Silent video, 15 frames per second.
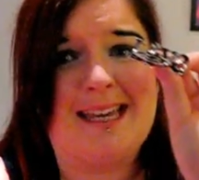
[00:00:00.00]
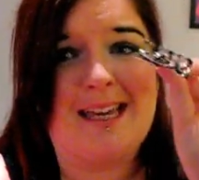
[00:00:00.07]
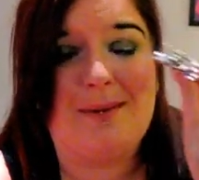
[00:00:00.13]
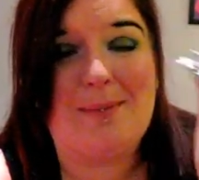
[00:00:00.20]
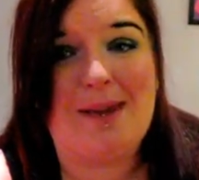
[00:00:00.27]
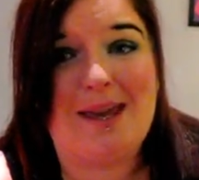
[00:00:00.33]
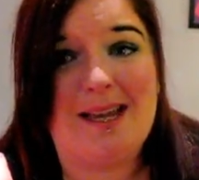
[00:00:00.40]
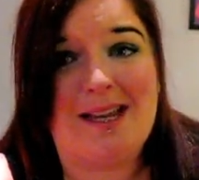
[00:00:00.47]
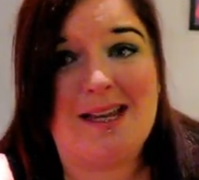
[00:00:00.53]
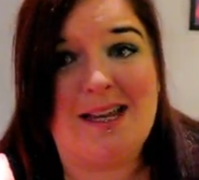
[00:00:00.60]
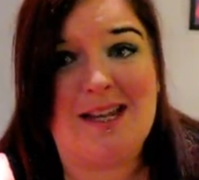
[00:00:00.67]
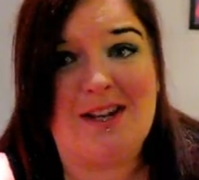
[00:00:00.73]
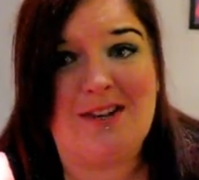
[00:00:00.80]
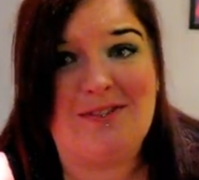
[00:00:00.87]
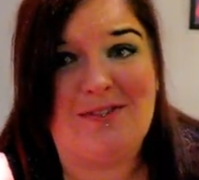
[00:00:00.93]
I
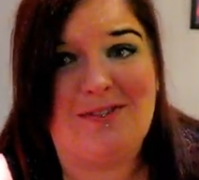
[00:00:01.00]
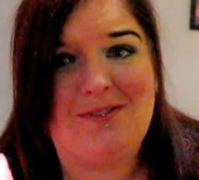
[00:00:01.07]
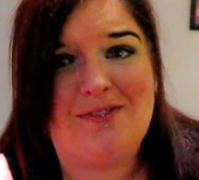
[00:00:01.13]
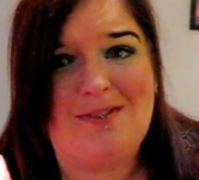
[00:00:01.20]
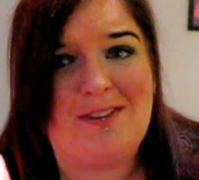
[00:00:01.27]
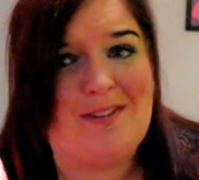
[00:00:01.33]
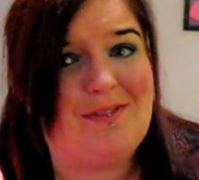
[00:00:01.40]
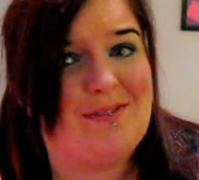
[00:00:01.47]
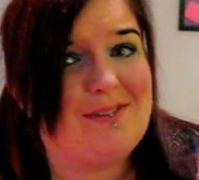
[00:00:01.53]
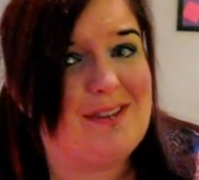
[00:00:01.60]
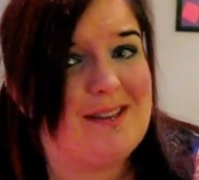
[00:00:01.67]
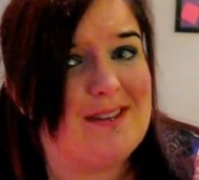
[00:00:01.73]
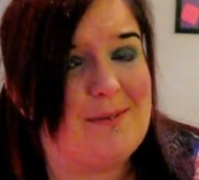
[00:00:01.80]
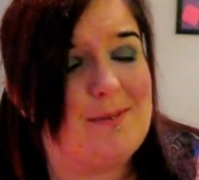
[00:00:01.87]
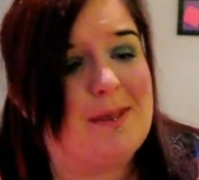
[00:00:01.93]
paid
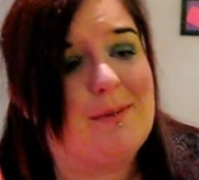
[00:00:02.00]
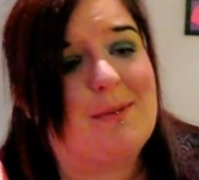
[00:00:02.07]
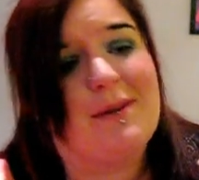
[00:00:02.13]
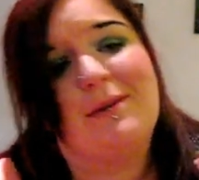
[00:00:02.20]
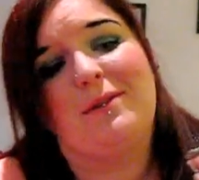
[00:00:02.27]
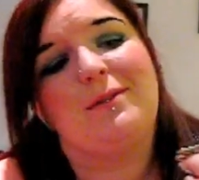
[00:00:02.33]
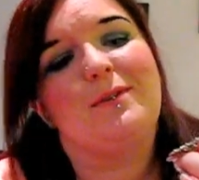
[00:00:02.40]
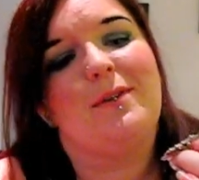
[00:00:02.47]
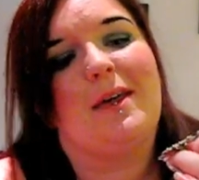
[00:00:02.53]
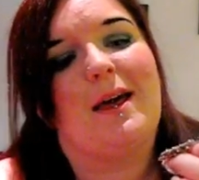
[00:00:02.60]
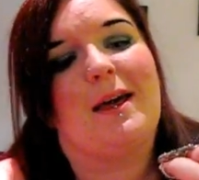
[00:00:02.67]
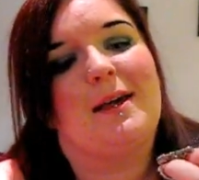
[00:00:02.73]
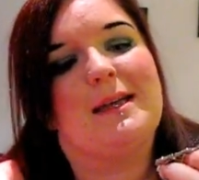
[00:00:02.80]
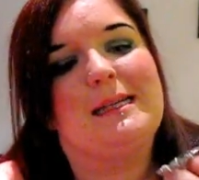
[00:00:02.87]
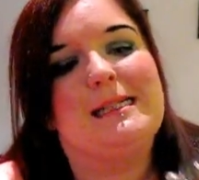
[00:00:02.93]
50 something pounds for
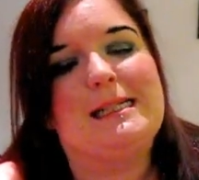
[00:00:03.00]
that,